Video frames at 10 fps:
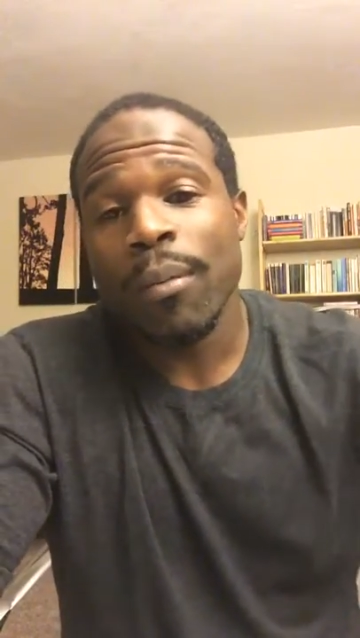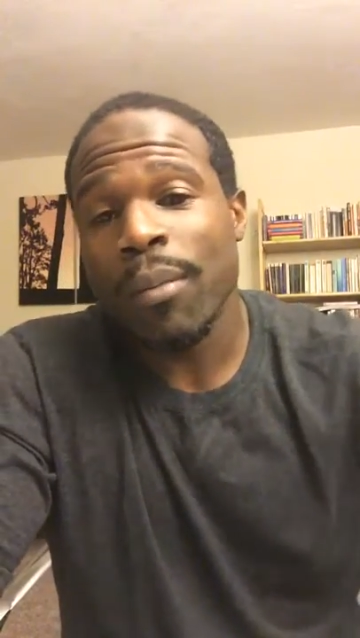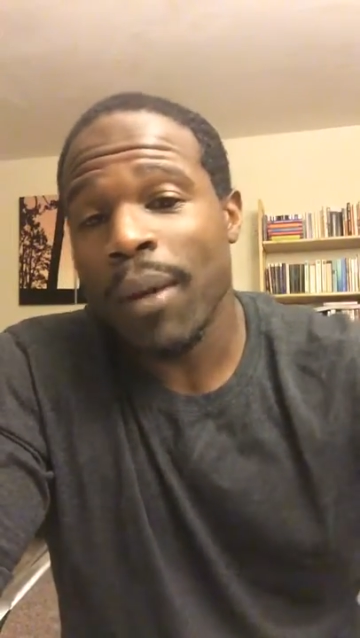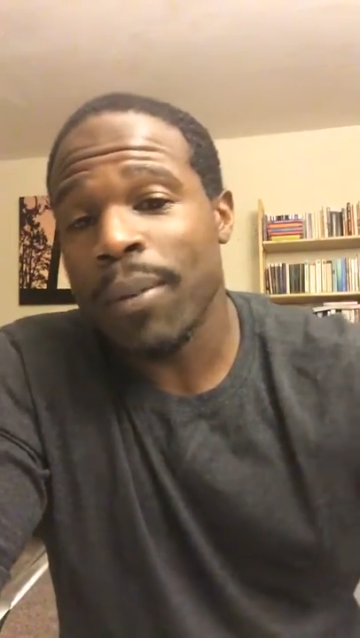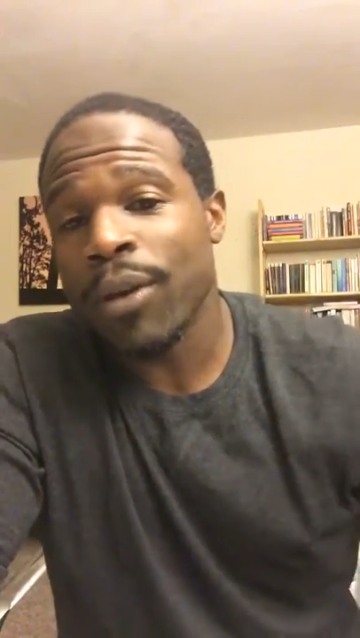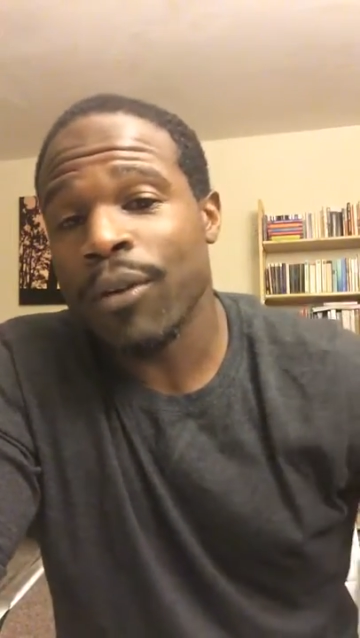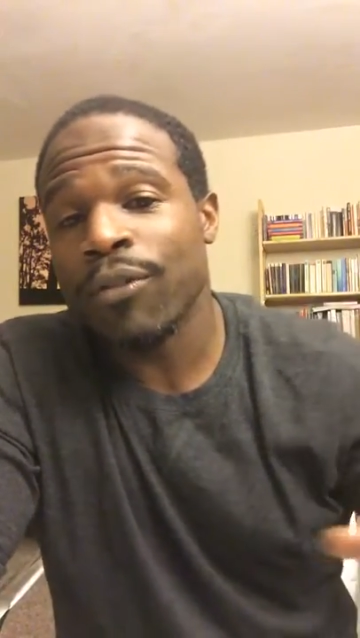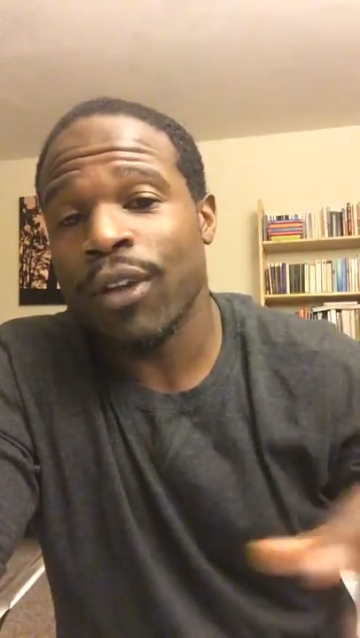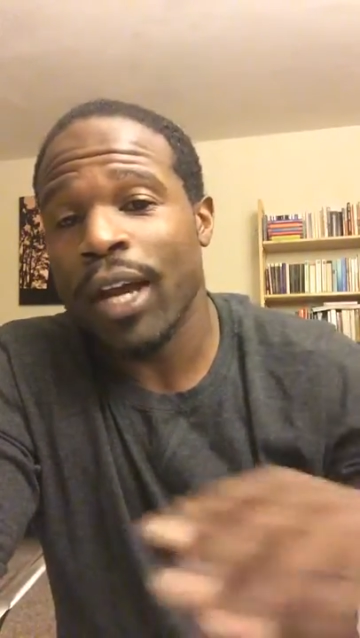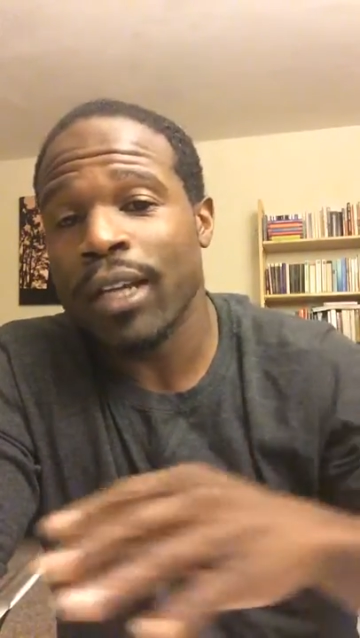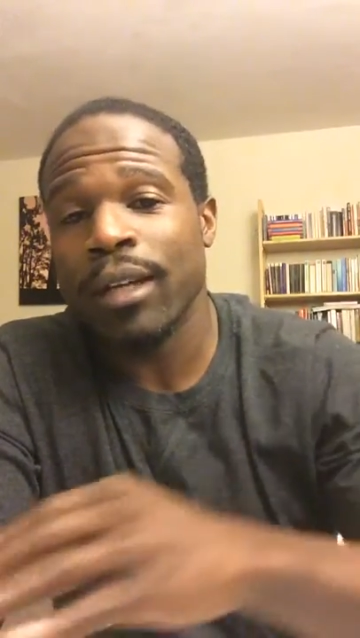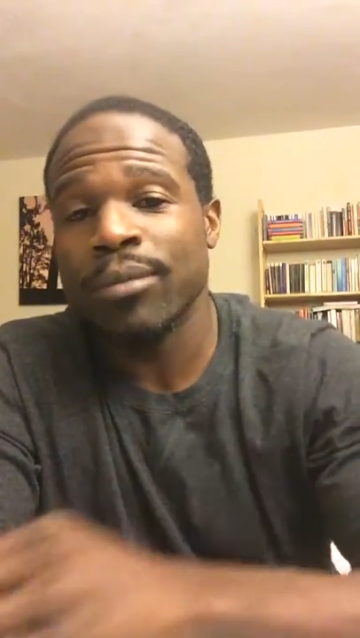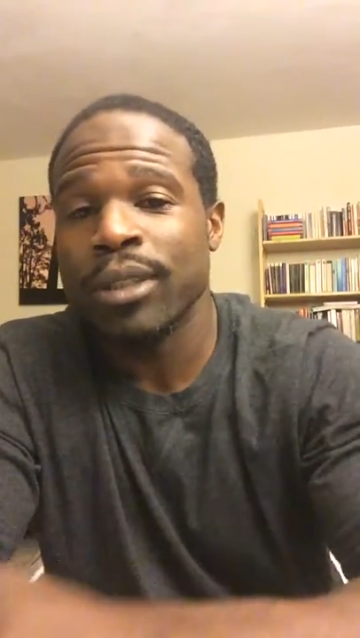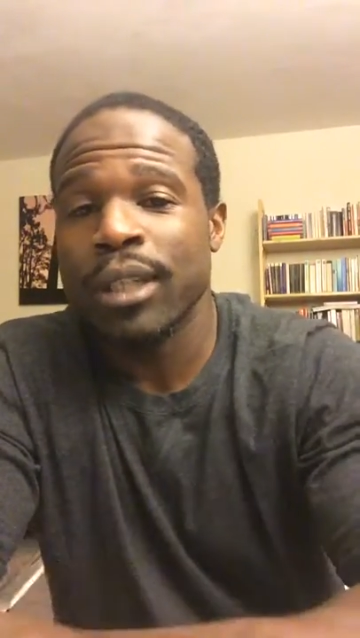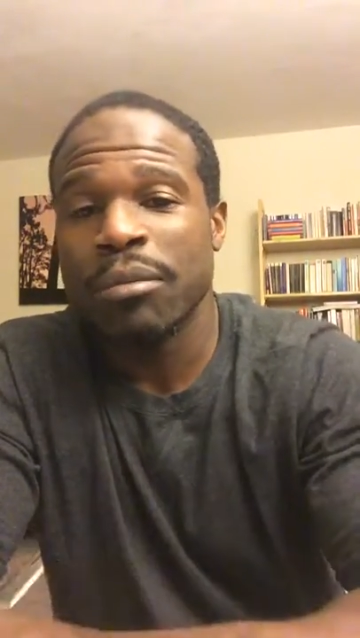Maybe your flight
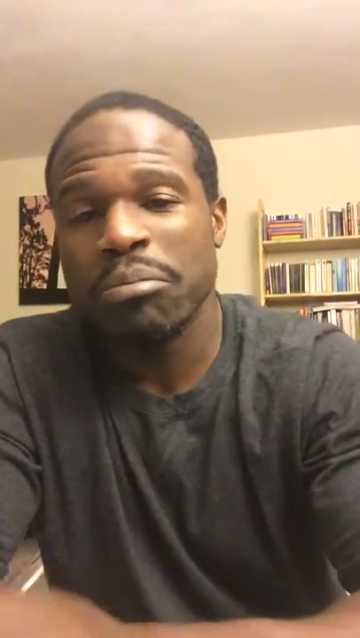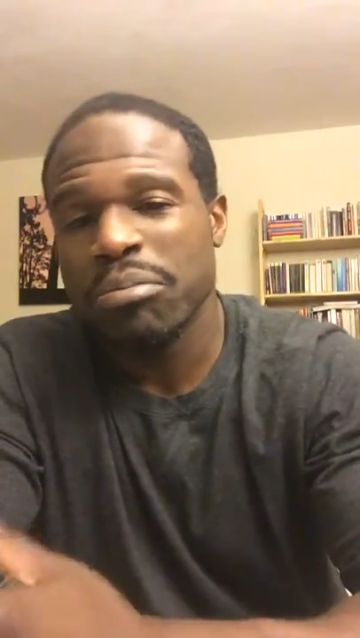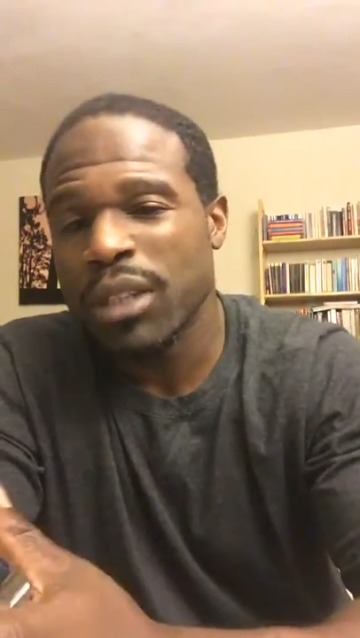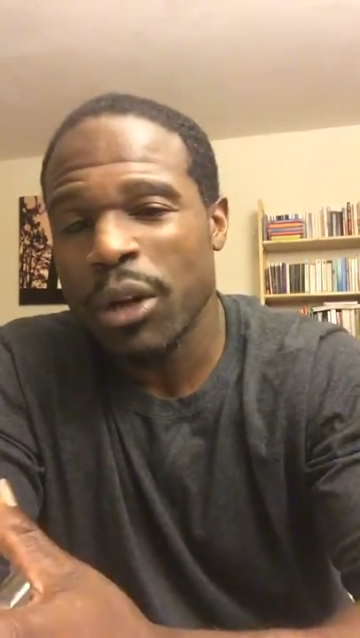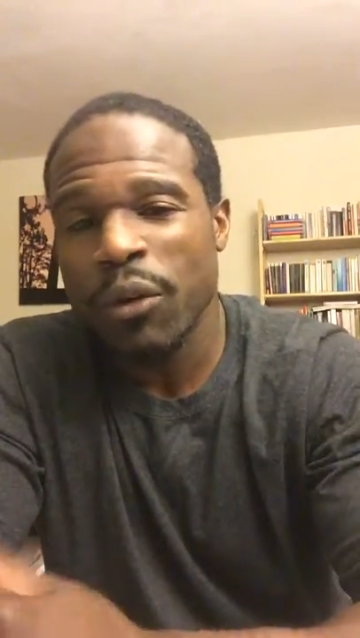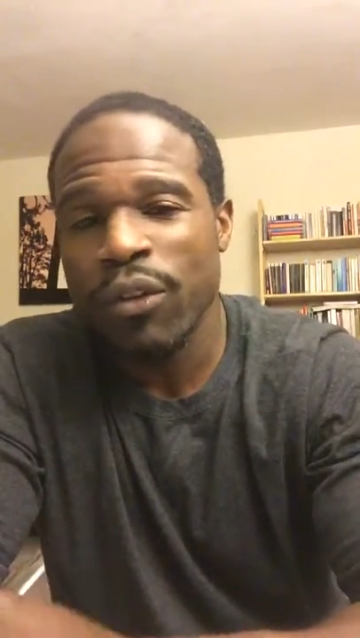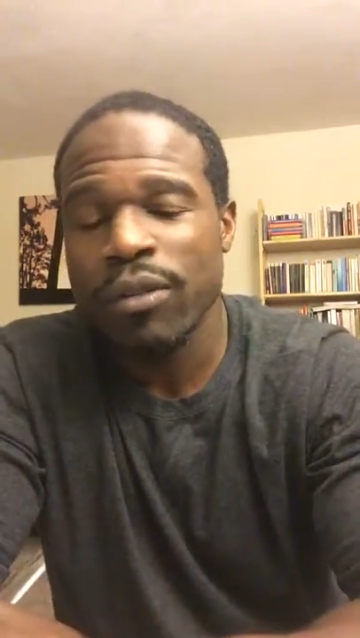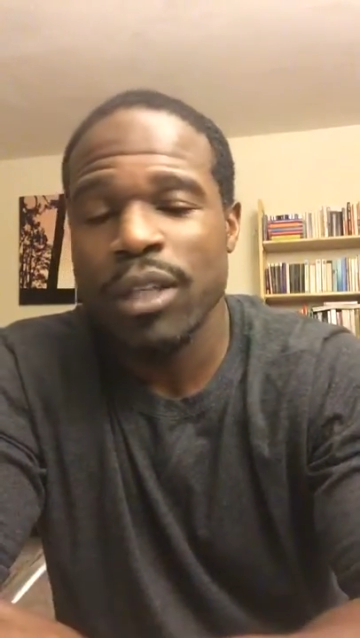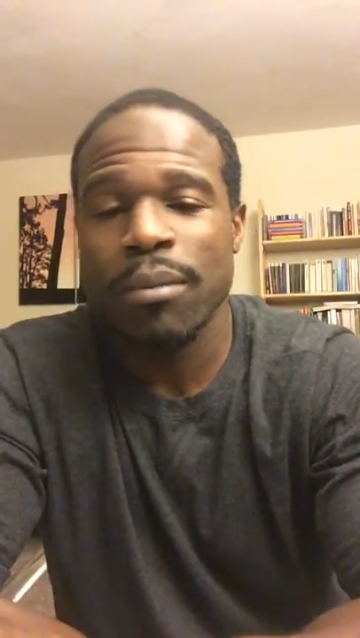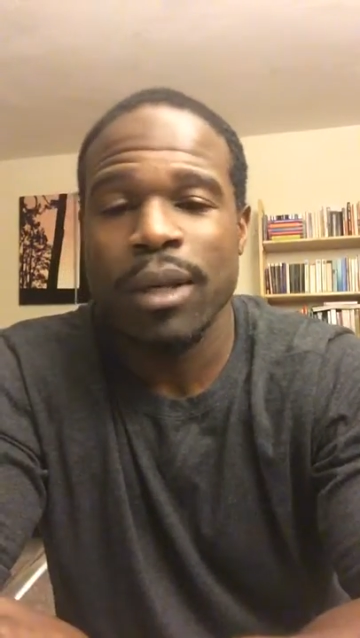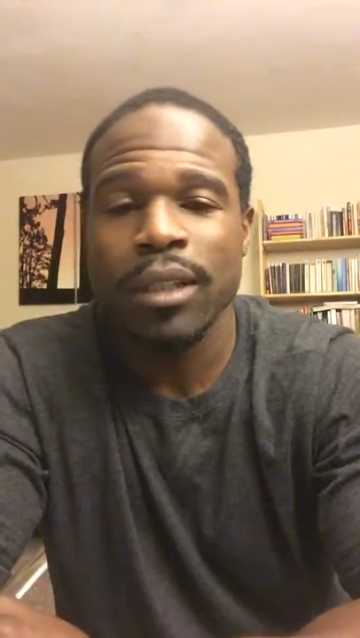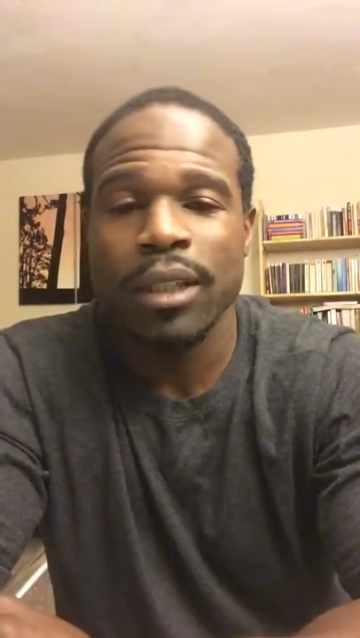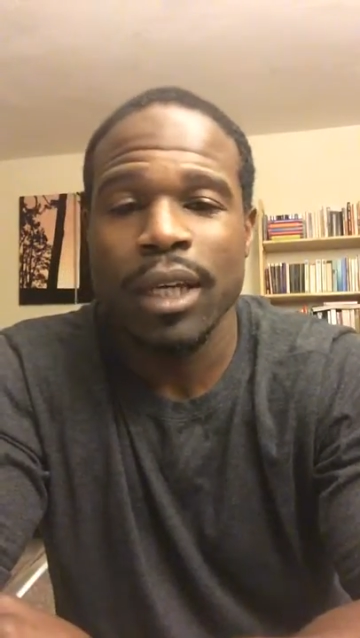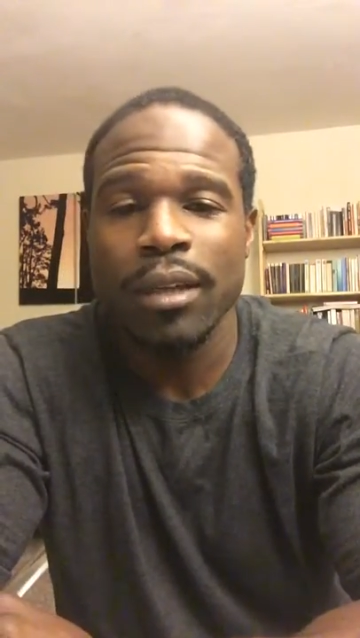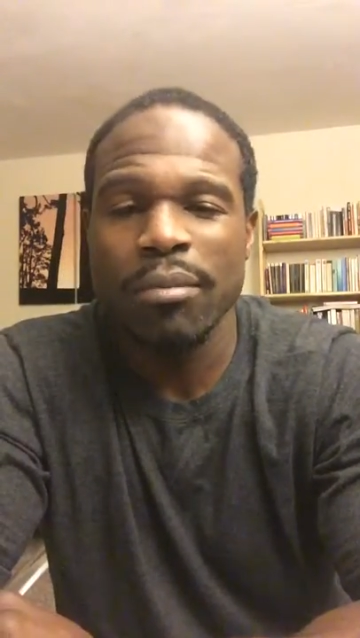comes in 10 or 15
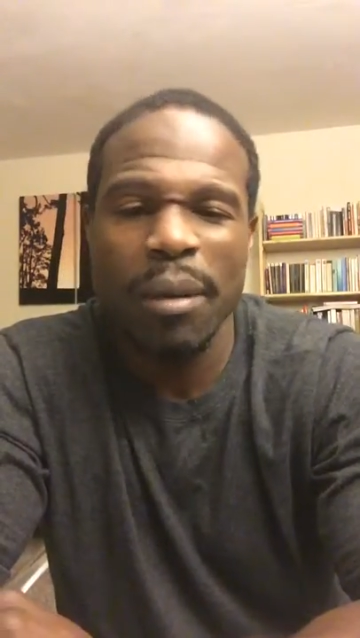minutes late,